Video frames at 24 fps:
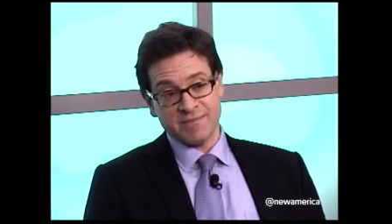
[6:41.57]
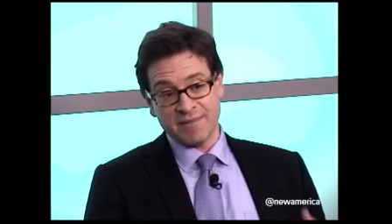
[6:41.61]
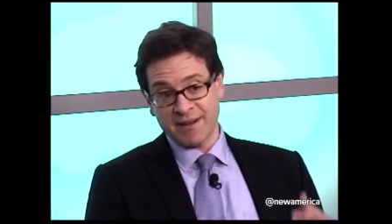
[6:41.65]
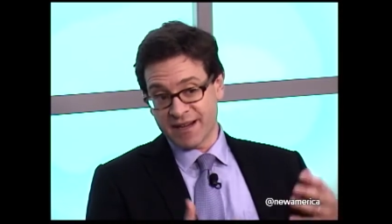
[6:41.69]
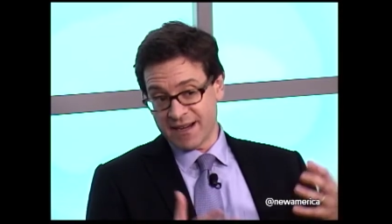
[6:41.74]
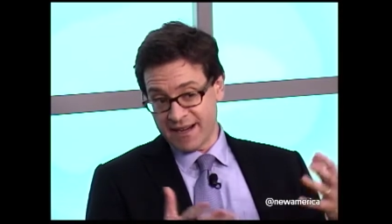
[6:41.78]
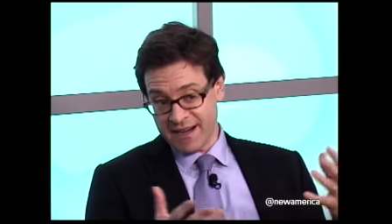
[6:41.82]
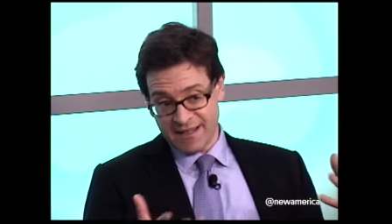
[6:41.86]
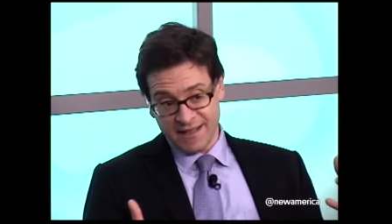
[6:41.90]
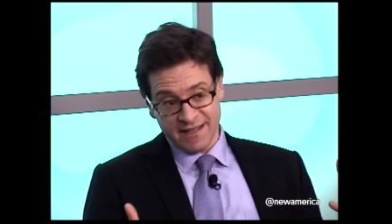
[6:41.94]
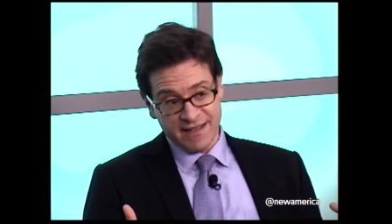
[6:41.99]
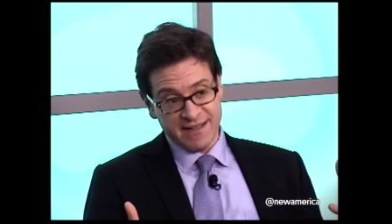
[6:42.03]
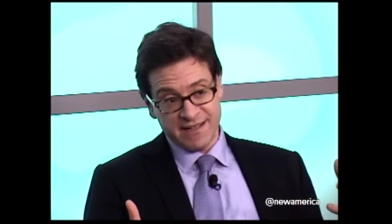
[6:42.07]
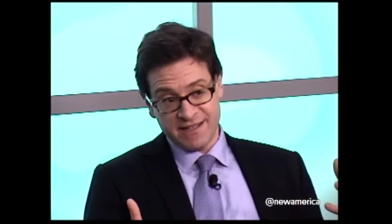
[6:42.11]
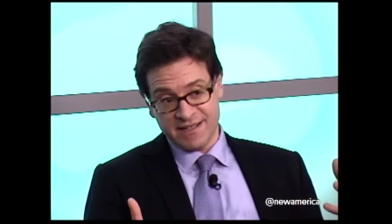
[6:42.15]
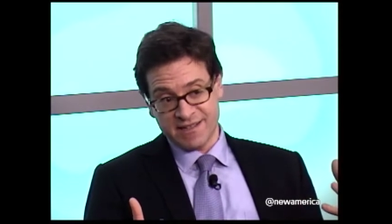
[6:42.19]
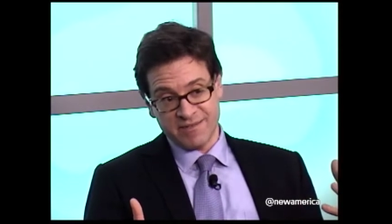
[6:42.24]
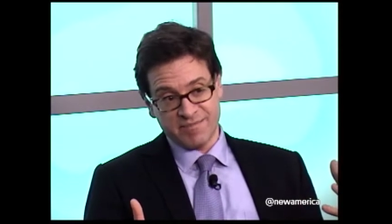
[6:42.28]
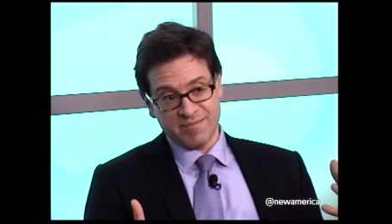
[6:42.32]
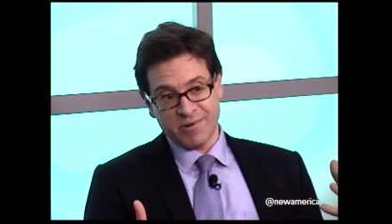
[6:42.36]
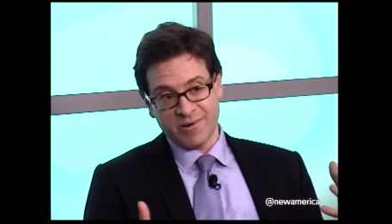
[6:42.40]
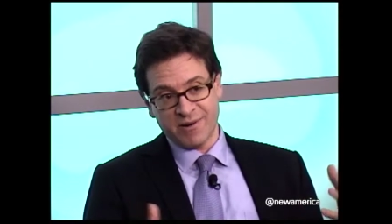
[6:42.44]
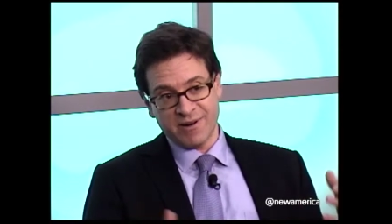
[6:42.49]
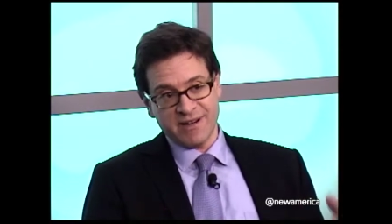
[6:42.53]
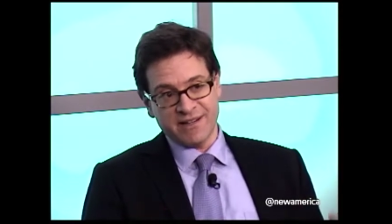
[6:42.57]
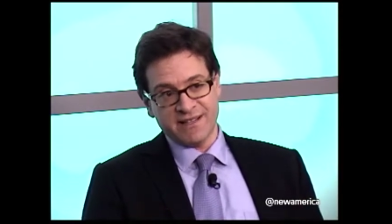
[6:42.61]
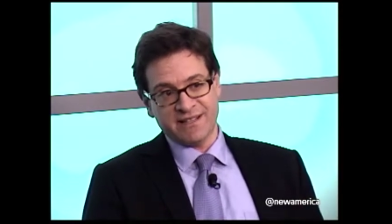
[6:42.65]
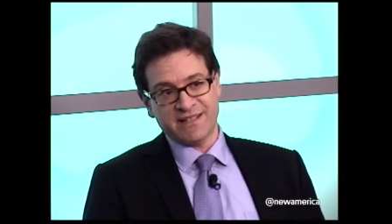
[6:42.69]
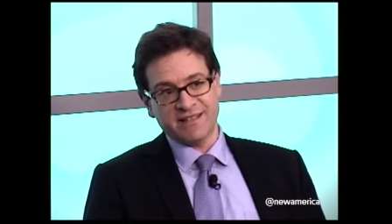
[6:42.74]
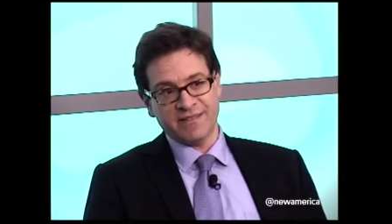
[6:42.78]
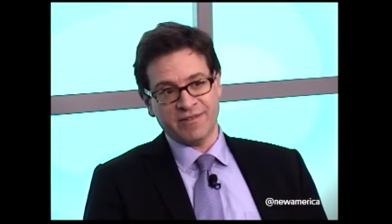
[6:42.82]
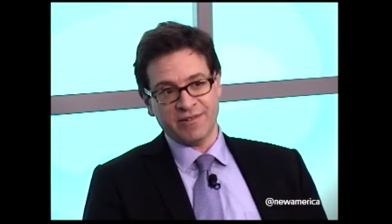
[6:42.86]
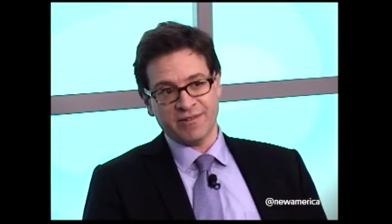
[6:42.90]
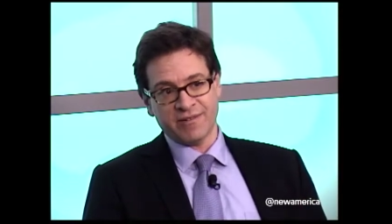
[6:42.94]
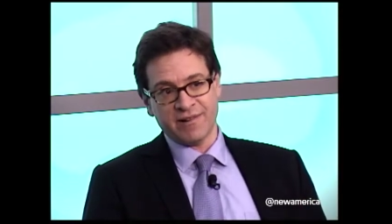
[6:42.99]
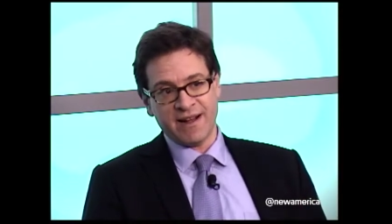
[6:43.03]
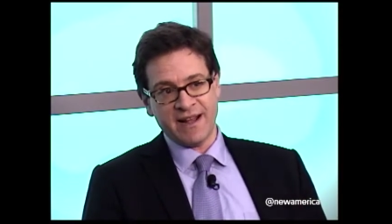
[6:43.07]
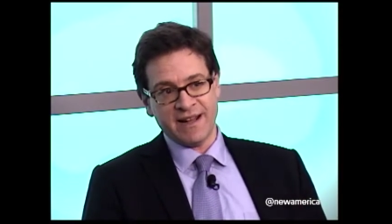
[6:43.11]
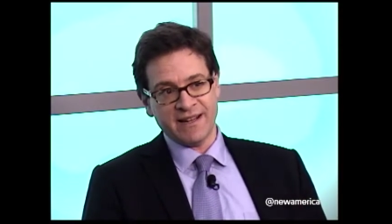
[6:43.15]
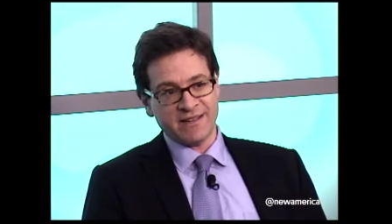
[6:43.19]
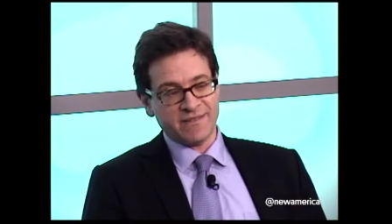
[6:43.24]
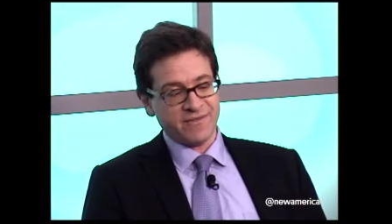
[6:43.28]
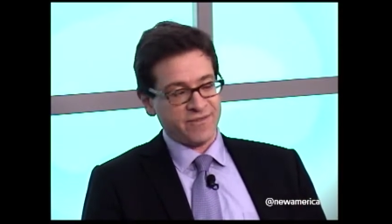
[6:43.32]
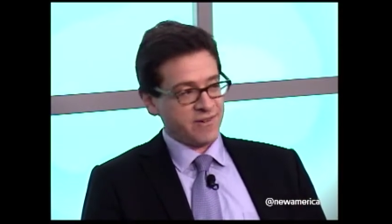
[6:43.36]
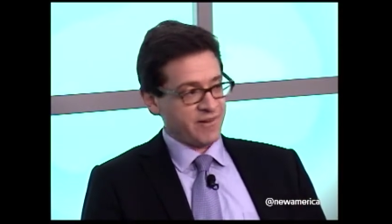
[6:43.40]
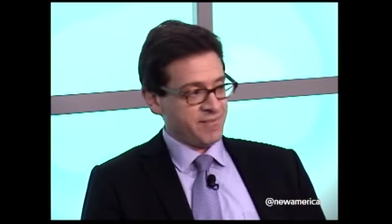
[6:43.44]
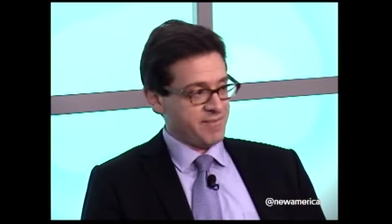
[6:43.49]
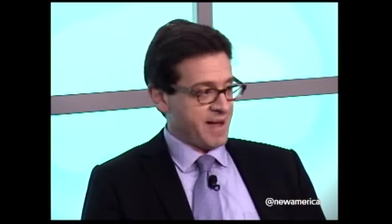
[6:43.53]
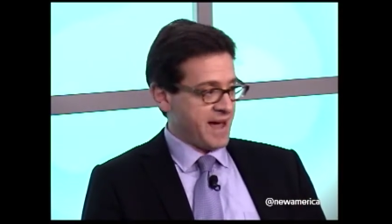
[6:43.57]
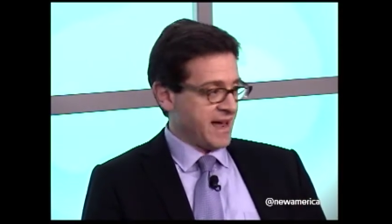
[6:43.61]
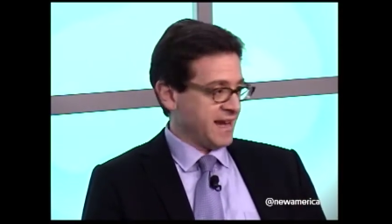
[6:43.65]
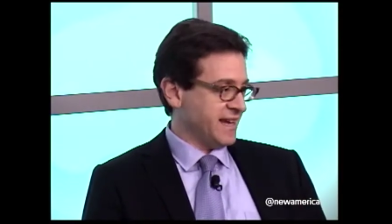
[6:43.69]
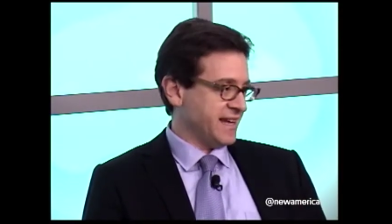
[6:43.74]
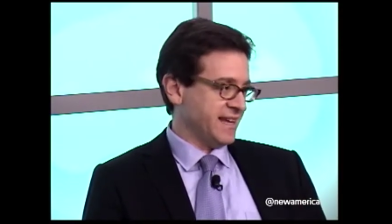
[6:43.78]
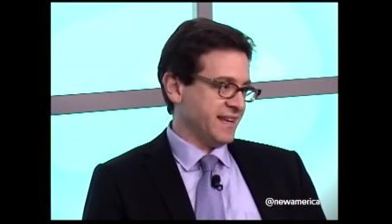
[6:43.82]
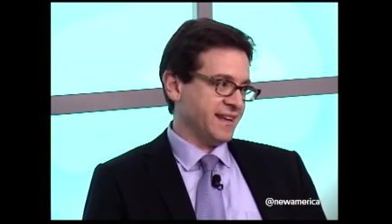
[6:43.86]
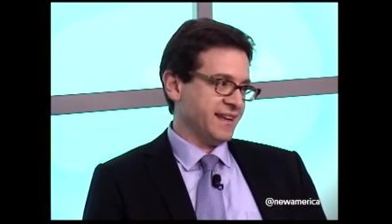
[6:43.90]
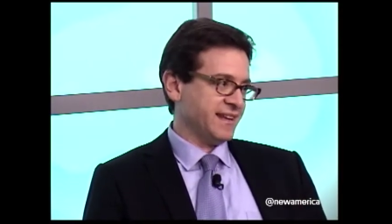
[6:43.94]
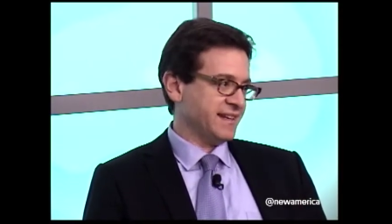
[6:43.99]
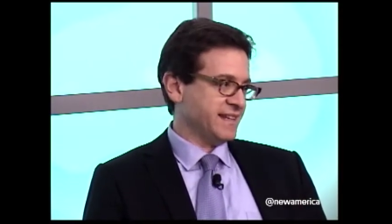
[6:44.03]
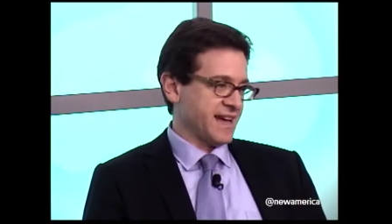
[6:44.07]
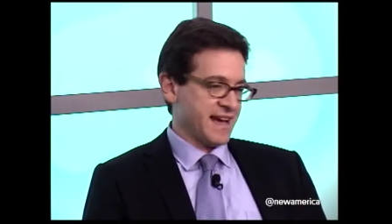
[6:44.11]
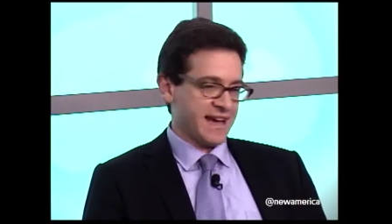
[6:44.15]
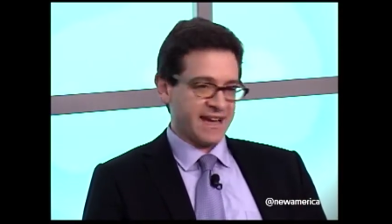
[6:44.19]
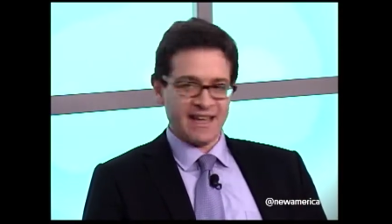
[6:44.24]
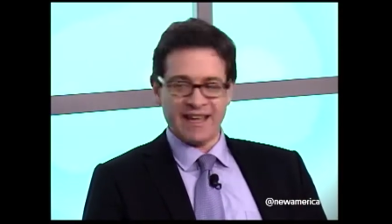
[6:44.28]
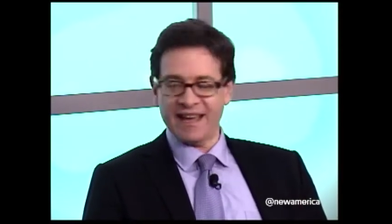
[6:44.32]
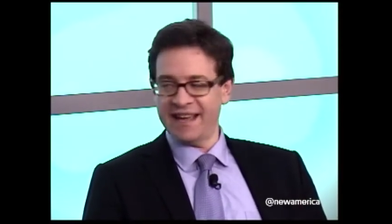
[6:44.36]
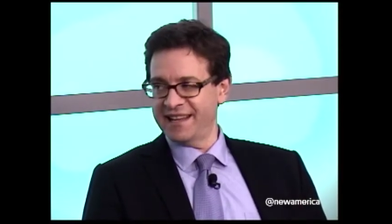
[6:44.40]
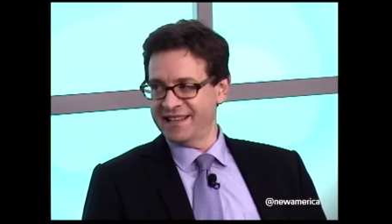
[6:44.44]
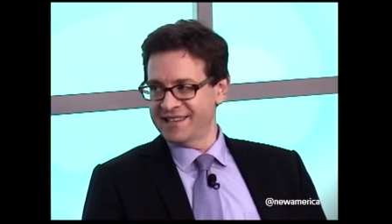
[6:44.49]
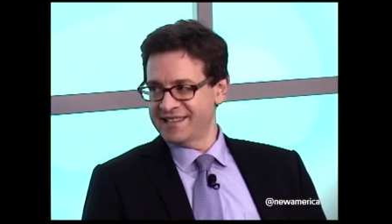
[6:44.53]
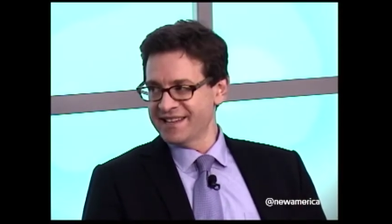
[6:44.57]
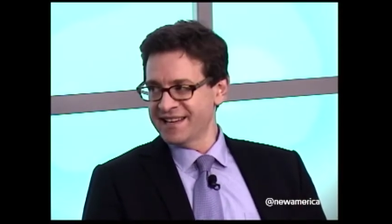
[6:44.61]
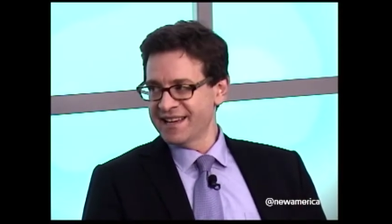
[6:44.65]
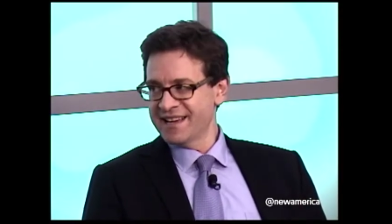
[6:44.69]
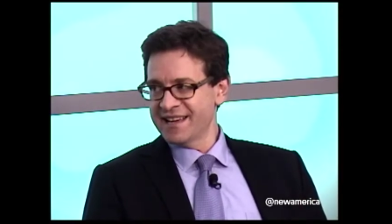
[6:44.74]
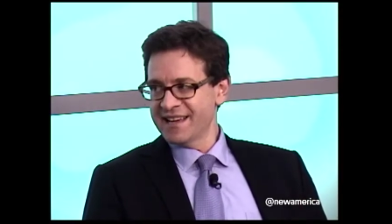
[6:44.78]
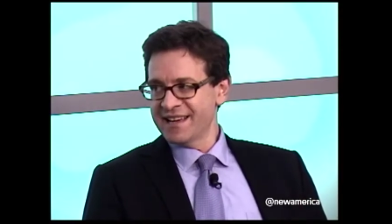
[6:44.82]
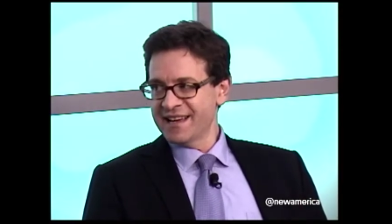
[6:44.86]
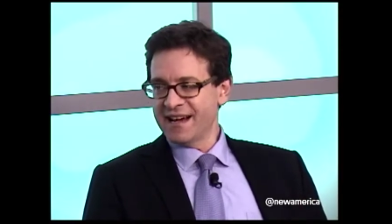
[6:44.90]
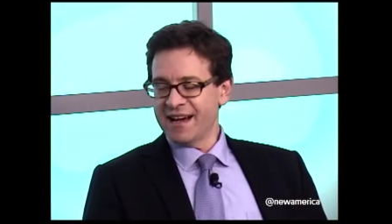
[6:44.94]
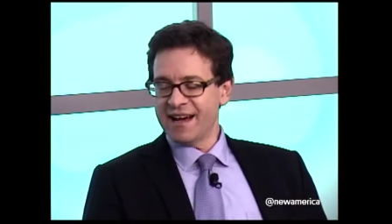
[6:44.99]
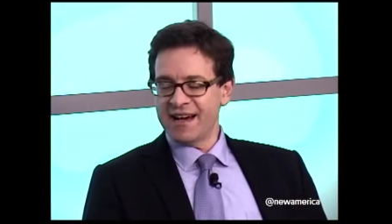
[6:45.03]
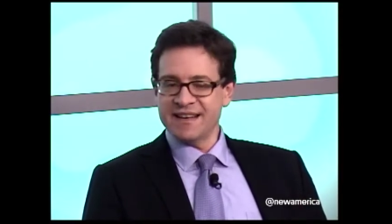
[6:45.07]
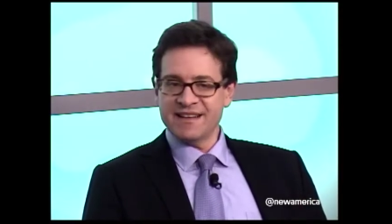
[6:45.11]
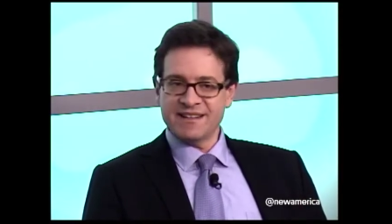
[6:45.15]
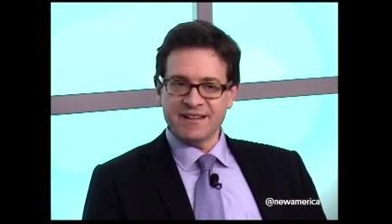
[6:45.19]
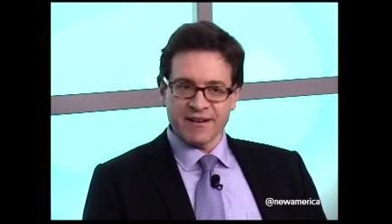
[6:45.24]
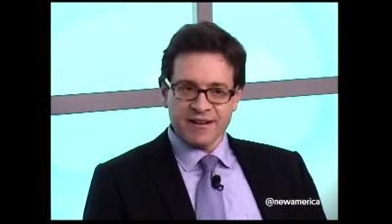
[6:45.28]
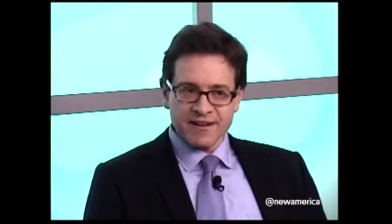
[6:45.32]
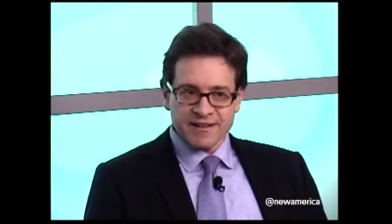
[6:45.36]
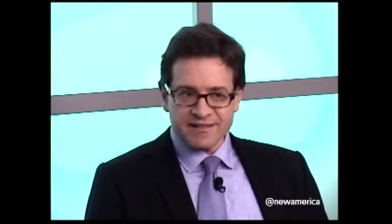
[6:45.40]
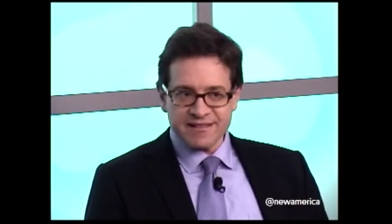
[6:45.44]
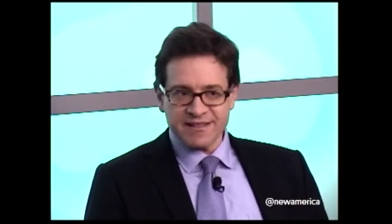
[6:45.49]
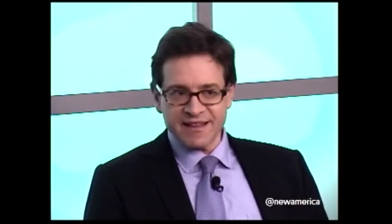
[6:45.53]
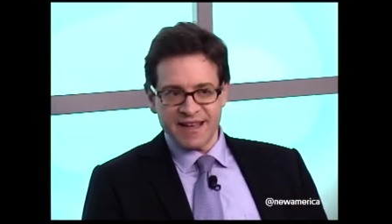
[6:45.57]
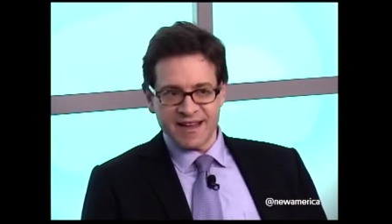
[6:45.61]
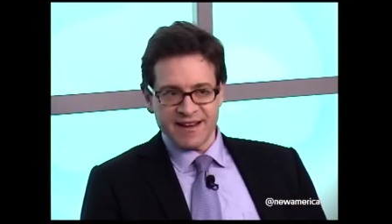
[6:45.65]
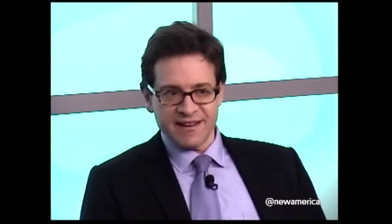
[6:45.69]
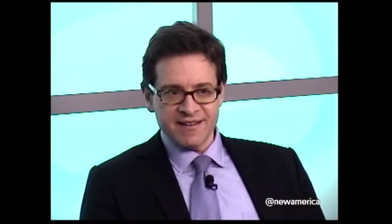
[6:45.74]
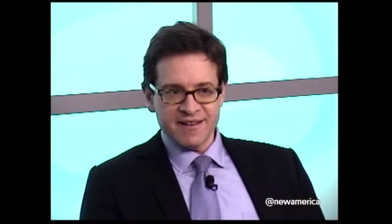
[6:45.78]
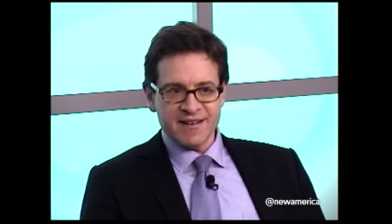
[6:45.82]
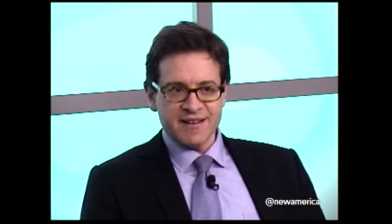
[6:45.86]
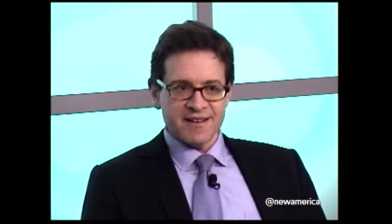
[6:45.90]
McCulloch had supported civil rights for many decades. Dirksen